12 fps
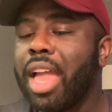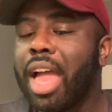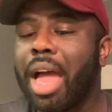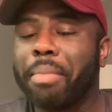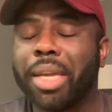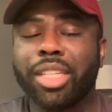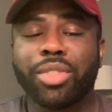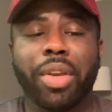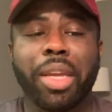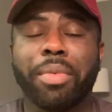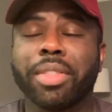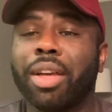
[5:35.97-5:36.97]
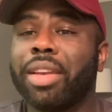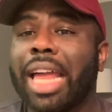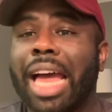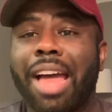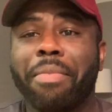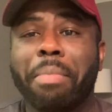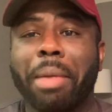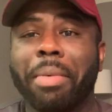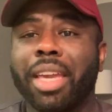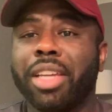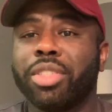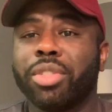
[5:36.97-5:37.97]
I mean, Trina was on live, baby,
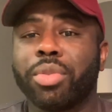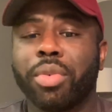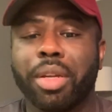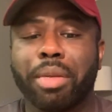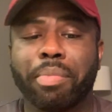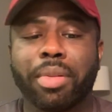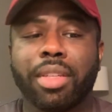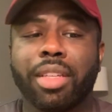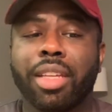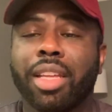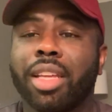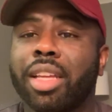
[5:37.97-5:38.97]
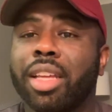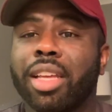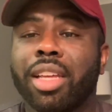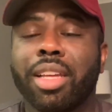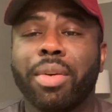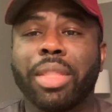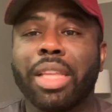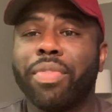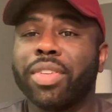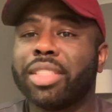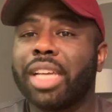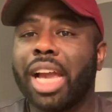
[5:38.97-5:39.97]
eating shrimp with that
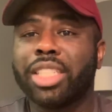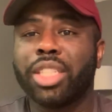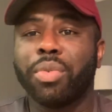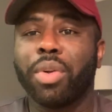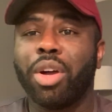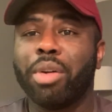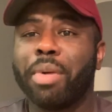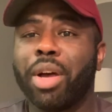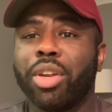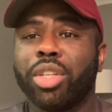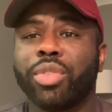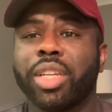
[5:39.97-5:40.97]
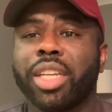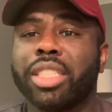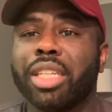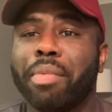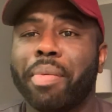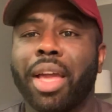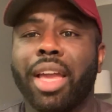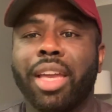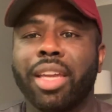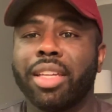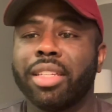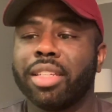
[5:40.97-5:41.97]
Versace robe on and drinking
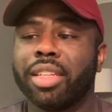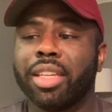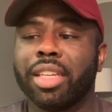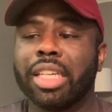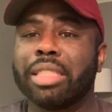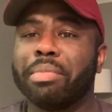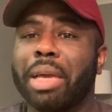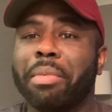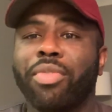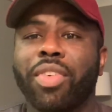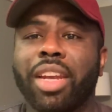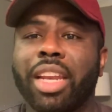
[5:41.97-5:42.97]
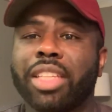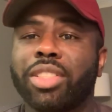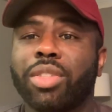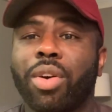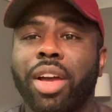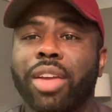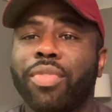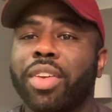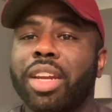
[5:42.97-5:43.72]
champagne. Yes, ma'am, in front of that starter